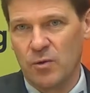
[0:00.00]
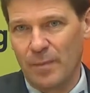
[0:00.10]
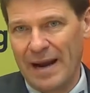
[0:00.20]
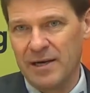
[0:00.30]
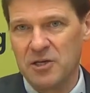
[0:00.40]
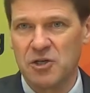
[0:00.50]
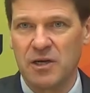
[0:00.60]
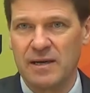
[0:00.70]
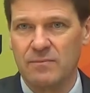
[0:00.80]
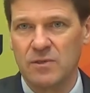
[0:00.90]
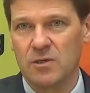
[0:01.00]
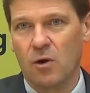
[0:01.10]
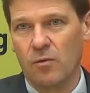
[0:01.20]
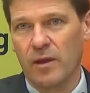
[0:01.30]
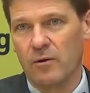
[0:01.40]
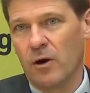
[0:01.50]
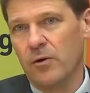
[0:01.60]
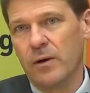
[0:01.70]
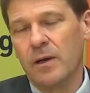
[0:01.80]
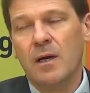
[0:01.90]
manage teams on their
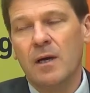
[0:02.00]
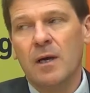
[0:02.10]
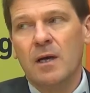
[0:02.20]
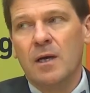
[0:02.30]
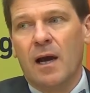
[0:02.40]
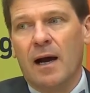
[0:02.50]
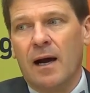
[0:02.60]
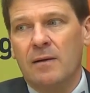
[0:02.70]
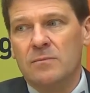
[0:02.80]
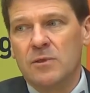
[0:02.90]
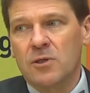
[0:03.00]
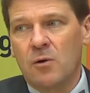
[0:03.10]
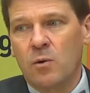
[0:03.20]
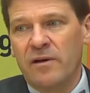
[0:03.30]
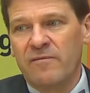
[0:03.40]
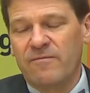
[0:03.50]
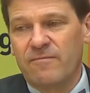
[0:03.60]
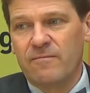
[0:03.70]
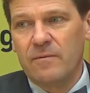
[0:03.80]
own. So we've